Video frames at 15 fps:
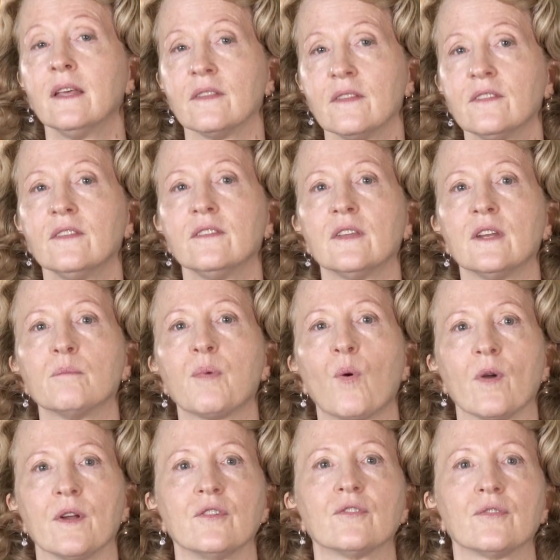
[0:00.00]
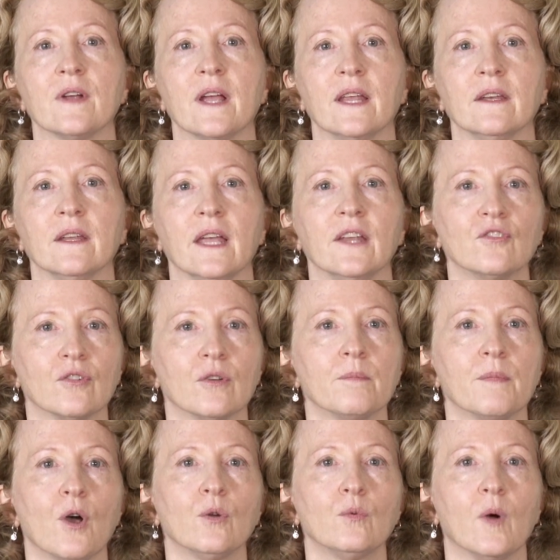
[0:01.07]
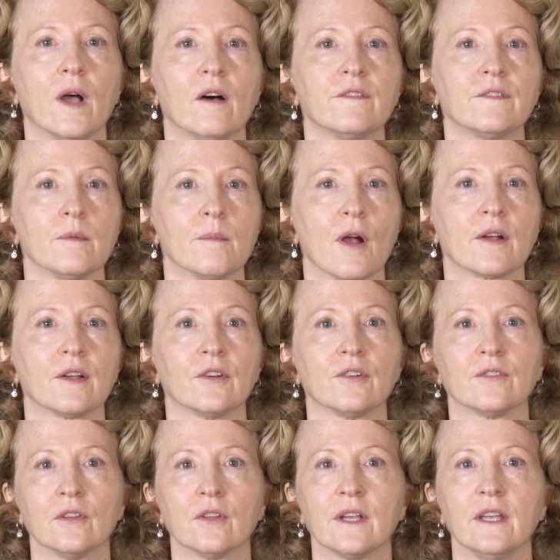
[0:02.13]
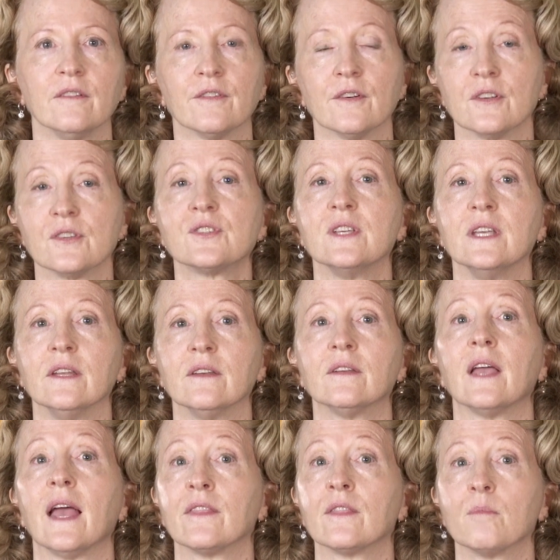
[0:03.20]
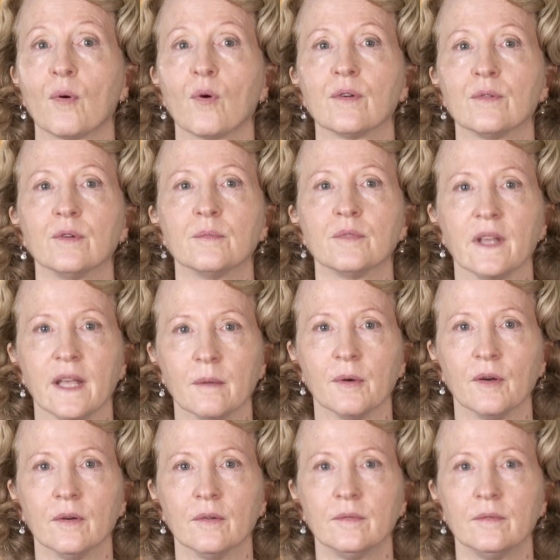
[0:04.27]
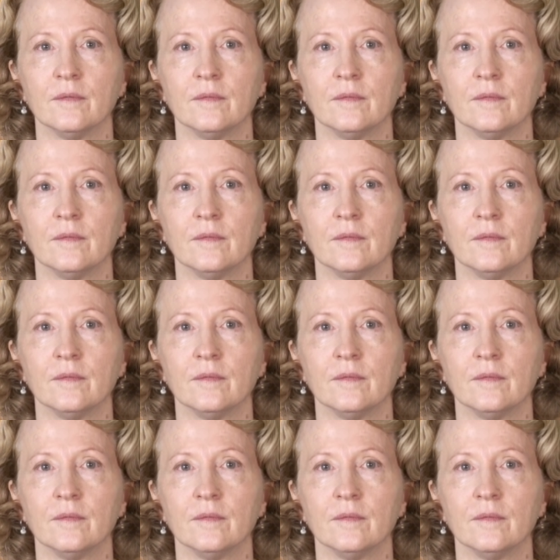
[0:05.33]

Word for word: This is an important trend and should bode well for marketers looking for a seat at the boardroom table.